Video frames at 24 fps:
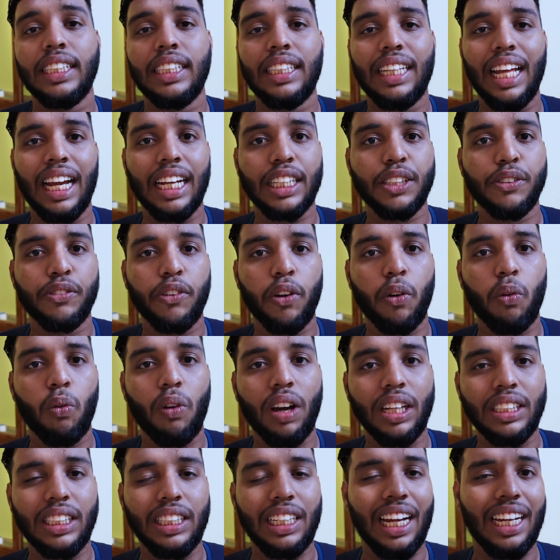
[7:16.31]
Thanks for
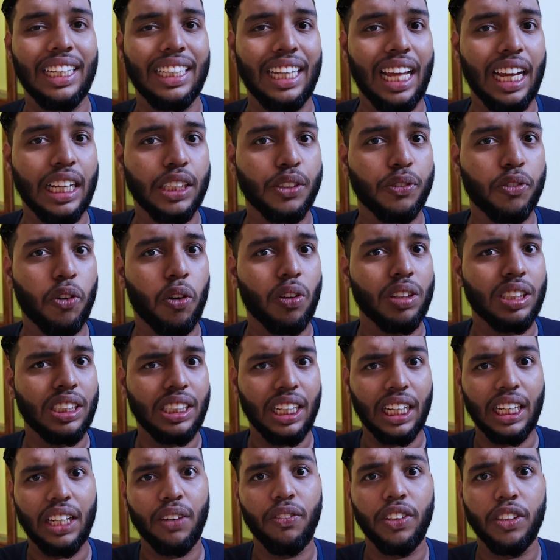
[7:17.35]
watching and thanks for
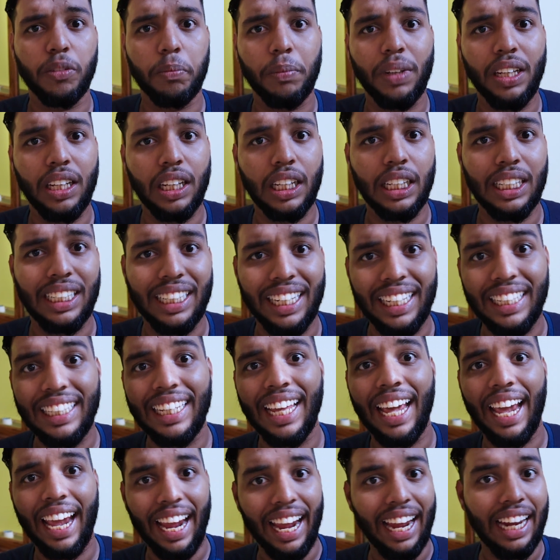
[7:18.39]
sticking with me till
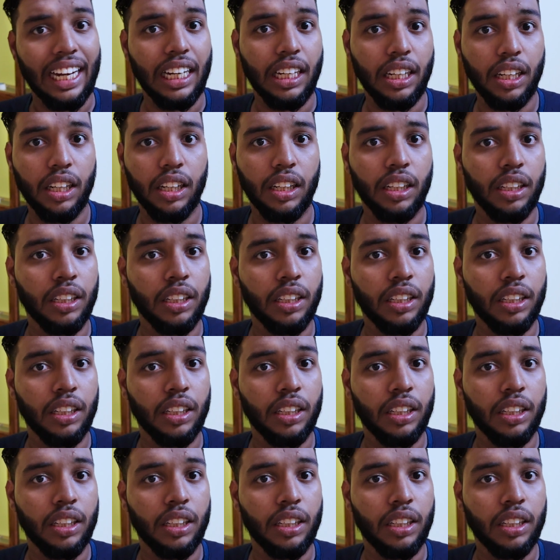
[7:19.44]
the end.